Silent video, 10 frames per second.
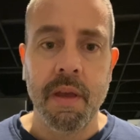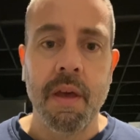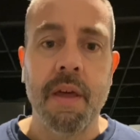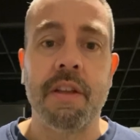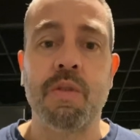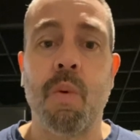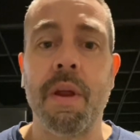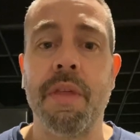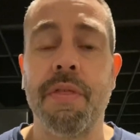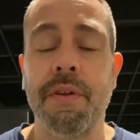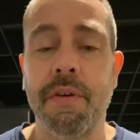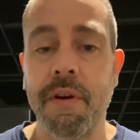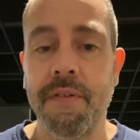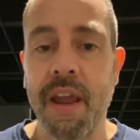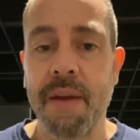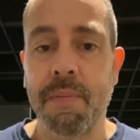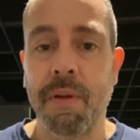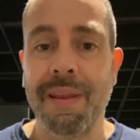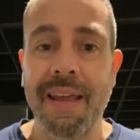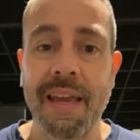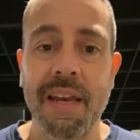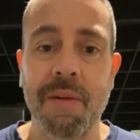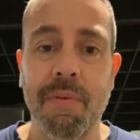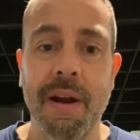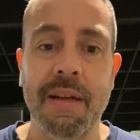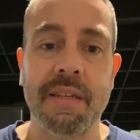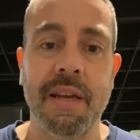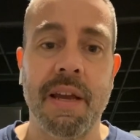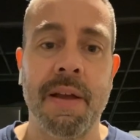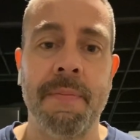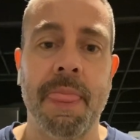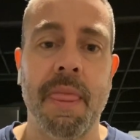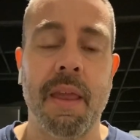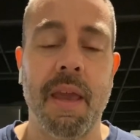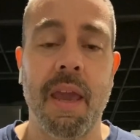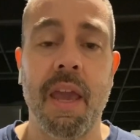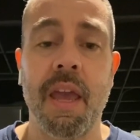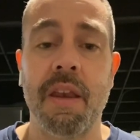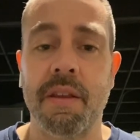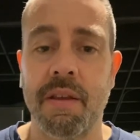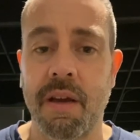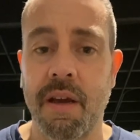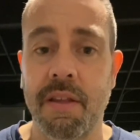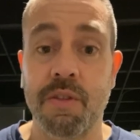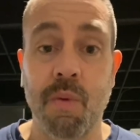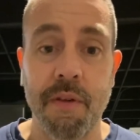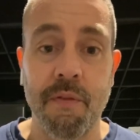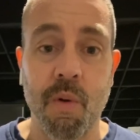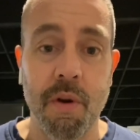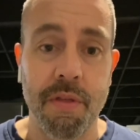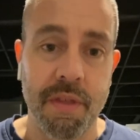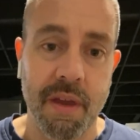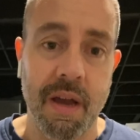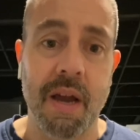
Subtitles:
the 23rd of April in Lincoln, Nebraska, and the 24th.